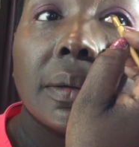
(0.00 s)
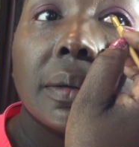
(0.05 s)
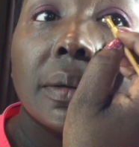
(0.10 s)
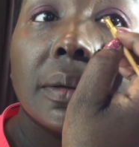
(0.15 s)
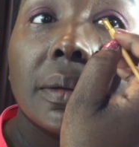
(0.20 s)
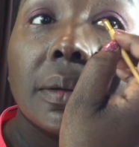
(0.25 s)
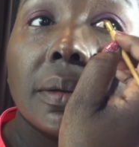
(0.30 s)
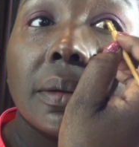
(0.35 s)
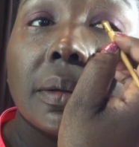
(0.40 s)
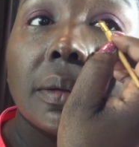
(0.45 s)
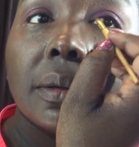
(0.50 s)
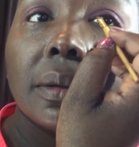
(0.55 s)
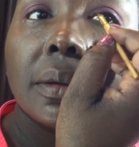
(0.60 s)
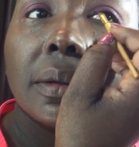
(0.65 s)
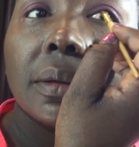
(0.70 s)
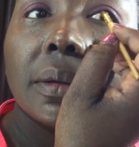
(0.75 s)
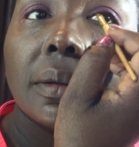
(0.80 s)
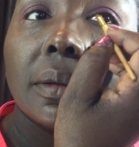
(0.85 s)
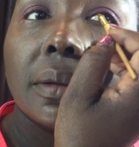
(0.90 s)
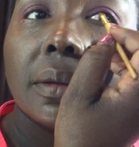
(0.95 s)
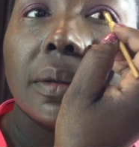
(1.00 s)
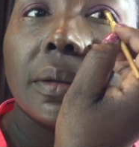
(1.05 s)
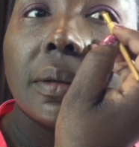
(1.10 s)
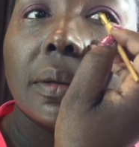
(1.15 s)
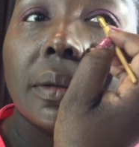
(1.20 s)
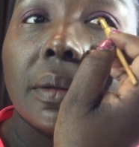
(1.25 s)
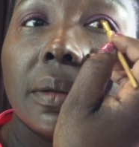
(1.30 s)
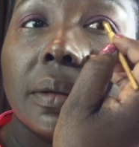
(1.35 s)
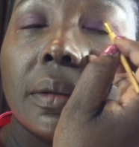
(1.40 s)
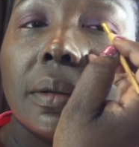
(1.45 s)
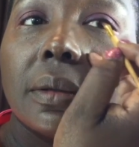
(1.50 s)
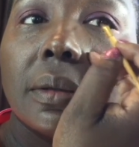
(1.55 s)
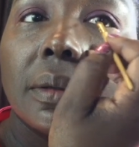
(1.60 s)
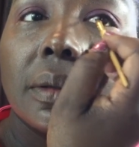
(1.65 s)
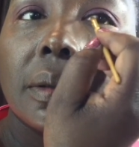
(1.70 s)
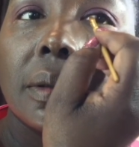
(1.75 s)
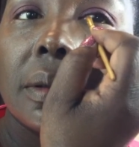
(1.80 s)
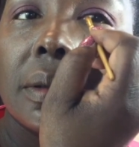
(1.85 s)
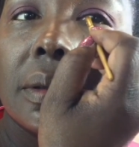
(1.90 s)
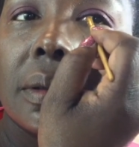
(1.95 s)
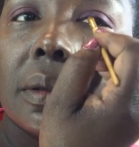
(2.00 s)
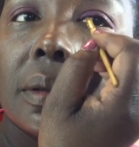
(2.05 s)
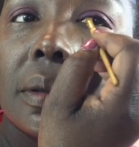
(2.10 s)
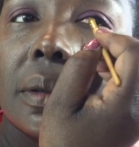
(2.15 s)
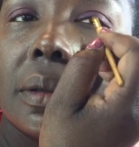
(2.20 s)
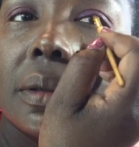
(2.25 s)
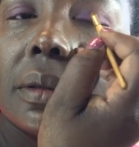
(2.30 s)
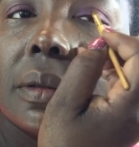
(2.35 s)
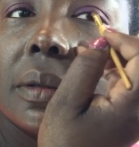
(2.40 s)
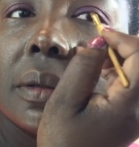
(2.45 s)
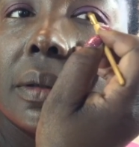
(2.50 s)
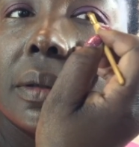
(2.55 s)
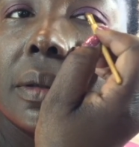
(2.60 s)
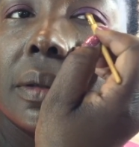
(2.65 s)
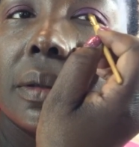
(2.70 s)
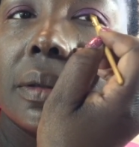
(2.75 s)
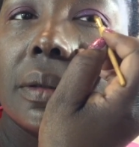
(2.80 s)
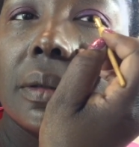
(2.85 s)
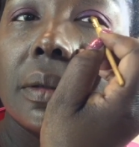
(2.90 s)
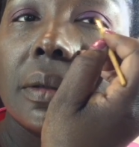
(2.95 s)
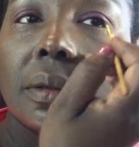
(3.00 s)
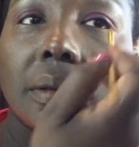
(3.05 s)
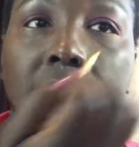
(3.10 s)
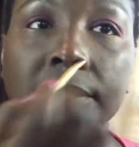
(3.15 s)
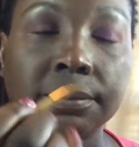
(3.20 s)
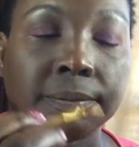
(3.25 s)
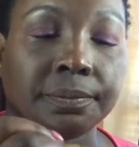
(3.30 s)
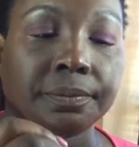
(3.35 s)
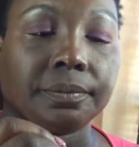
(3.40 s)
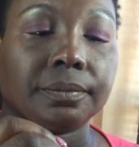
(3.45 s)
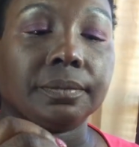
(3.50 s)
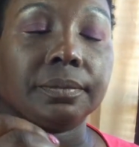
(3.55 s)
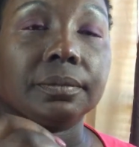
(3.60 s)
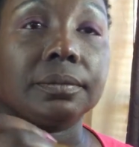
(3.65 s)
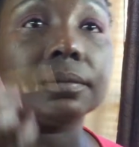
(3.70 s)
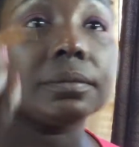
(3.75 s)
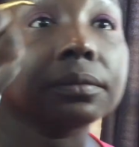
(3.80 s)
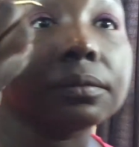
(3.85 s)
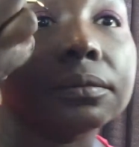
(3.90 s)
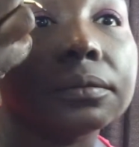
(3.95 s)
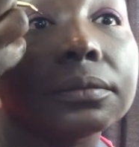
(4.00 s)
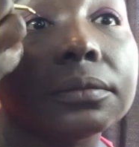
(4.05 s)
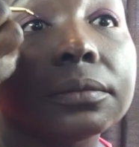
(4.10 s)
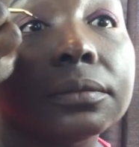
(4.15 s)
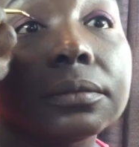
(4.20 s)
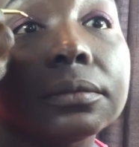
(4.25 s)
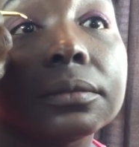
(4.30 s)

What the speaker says: Nothing is said.